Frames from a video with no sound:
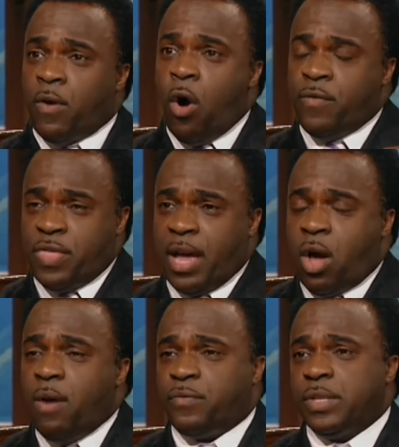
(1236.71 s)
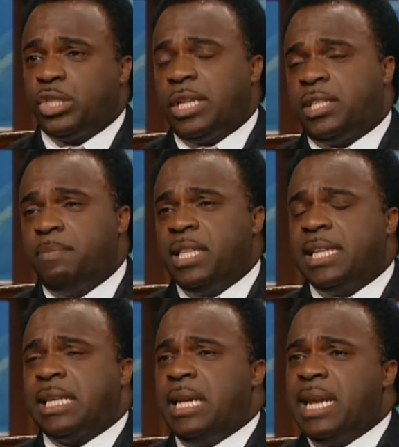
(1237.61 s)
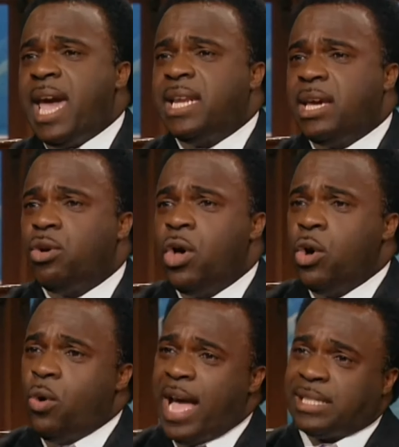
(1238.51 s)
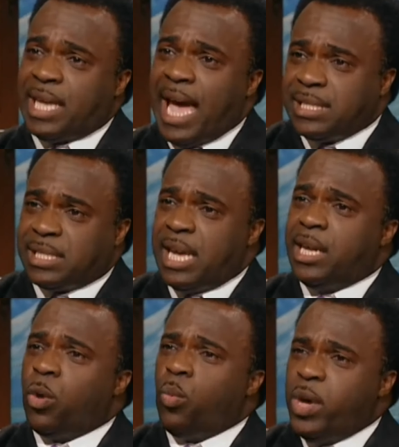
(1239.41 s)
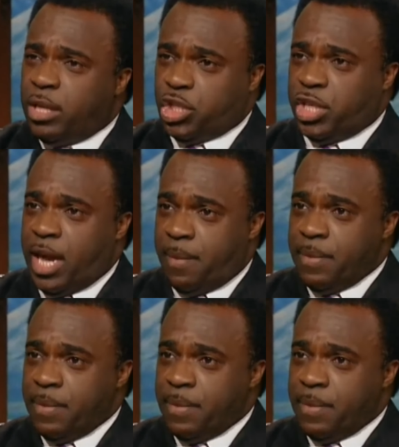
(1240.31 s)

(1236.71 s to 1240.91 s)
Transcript: over that conference, said to me, There's a lady who has cancer in a wheelchair.